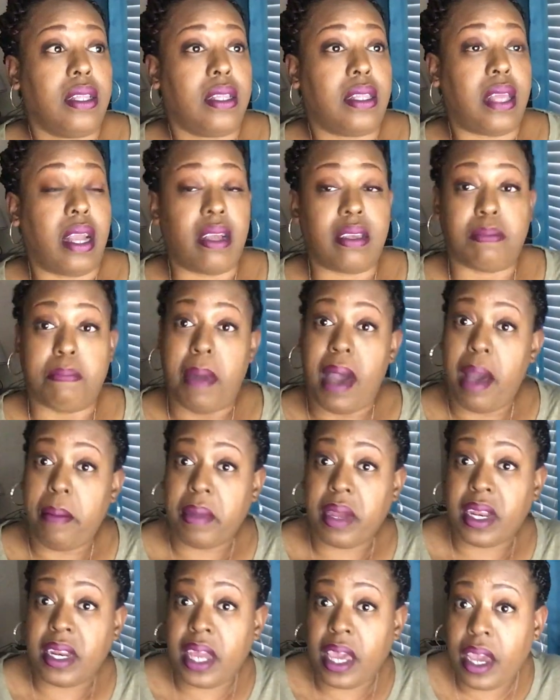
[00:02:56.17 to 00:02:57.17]
There's
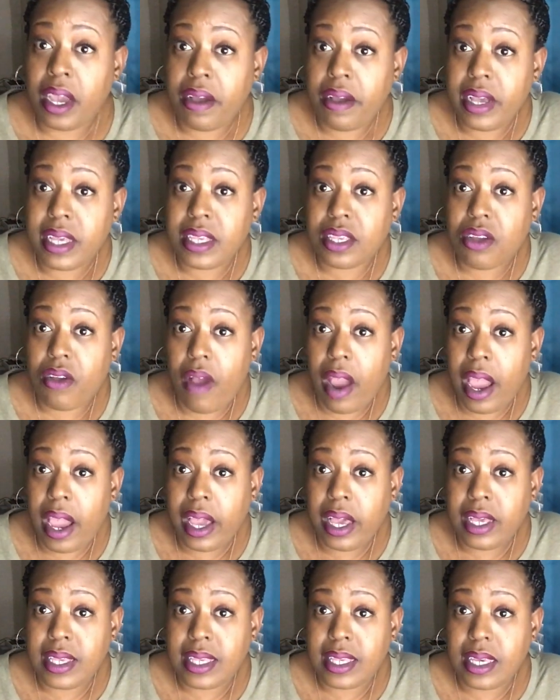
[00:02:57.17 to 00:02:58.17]
Mommy Dearest,
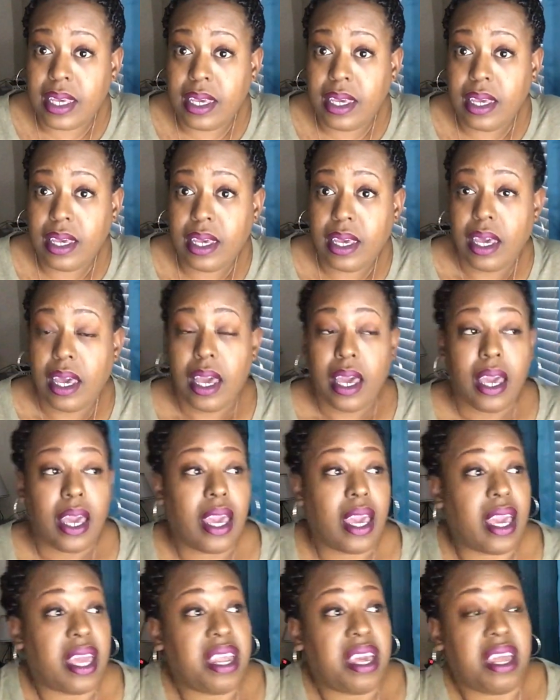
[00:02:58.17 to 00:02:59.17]
crazy.
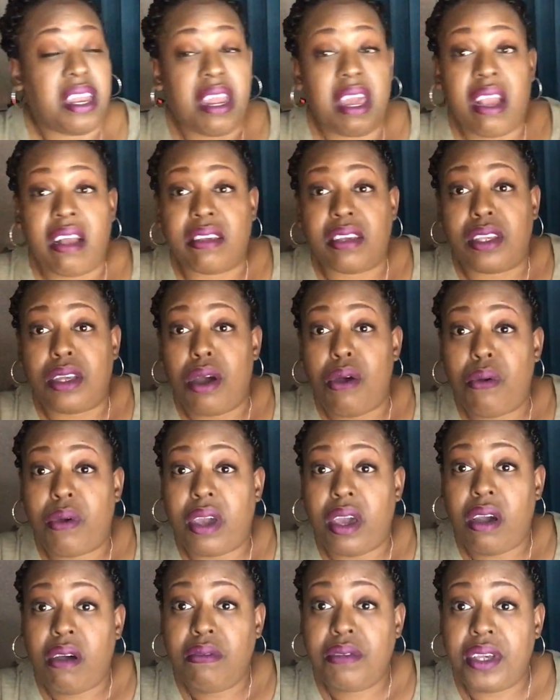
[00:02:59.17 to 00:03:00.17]
And then there's
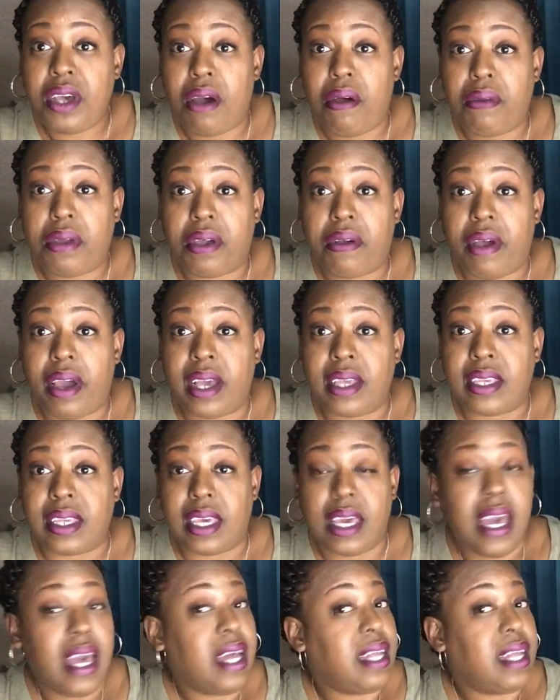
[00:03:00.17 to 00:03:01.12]
Tokyo Toni, crazy.